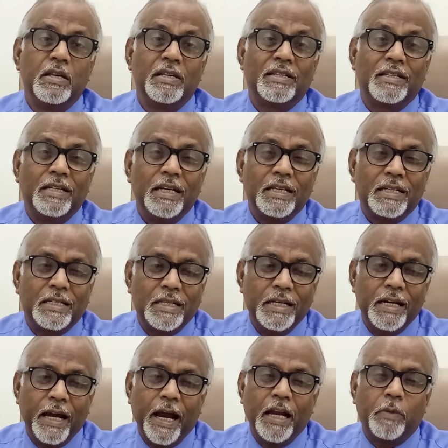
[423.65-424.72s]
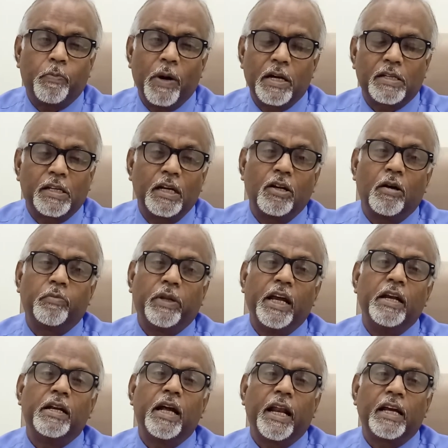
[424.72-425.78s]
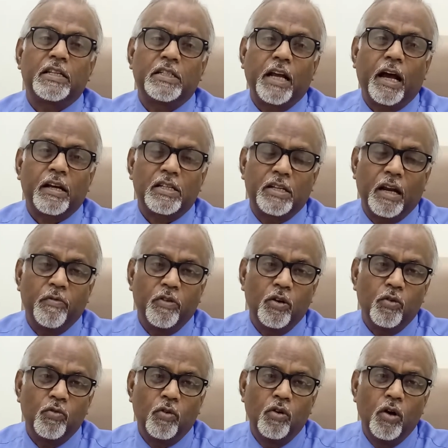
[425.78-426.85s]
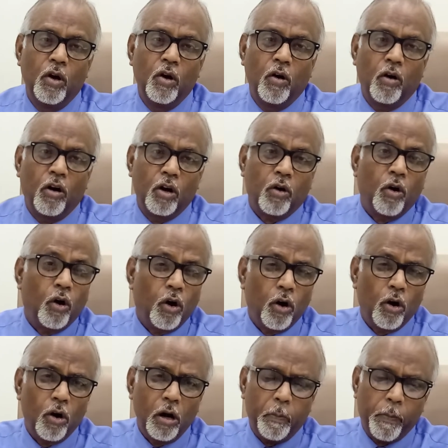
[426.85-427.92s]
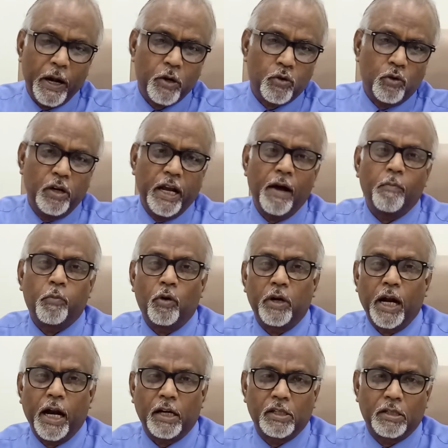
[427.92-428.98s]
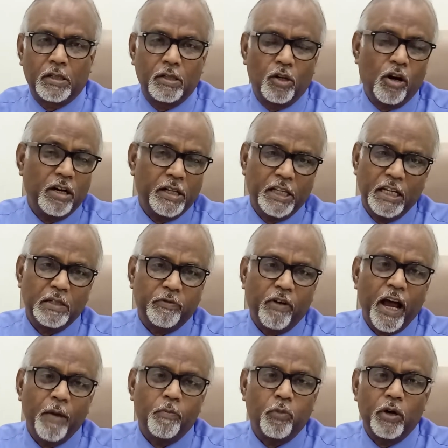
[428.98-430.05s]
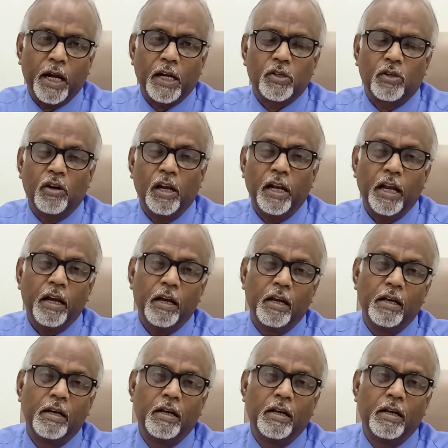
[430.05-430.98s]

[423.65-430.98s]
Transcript: 68% of the indirect tax revenue on all petroleum products, not these 5 products only,